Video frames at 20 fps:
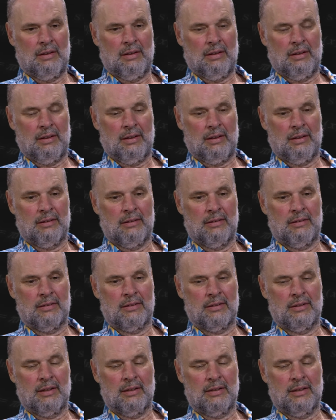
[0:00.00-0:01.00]
Yeah. And
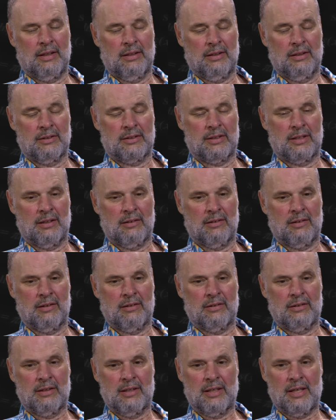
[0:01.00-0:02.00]
then there's
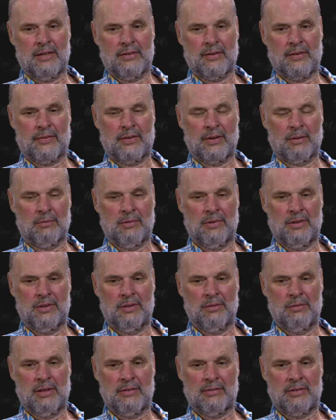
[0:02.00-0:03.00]
the other thing, where you
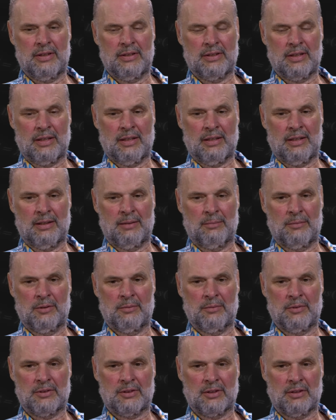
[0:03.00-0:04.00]
do have these aha
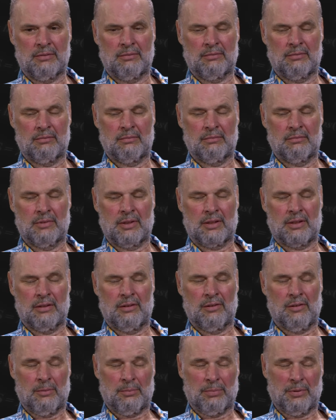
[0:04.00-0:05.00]
moments. With the
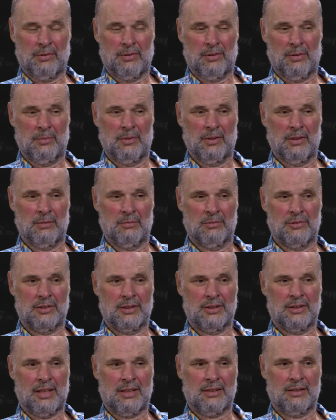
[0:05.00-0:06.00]
knot polynomial, it was
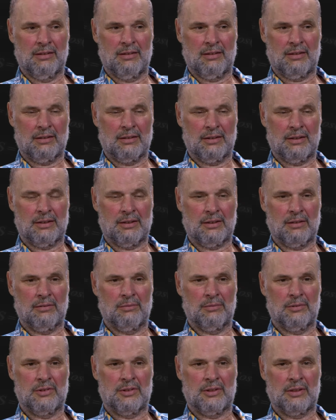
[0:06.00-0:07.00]
exactly like this.
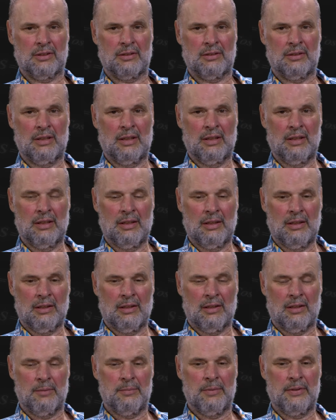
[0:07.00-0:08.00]

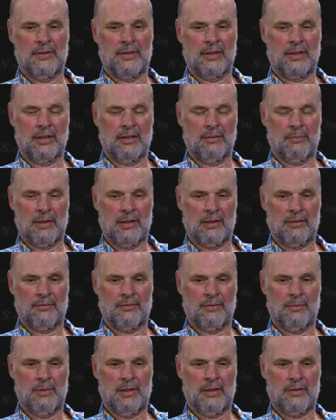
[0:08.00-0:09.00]
I've been thinking about it
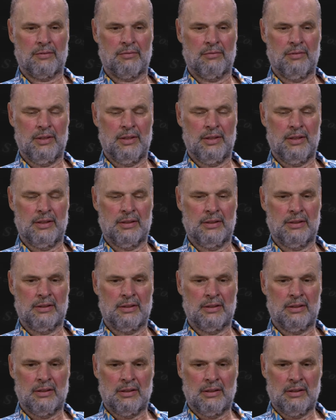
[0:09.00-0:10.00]
for about 3 years,
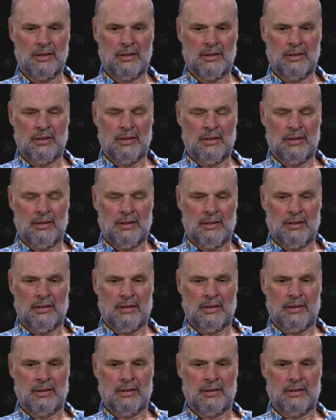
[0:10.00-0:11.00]

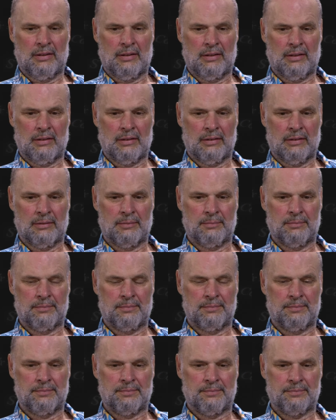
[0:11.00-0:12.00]
and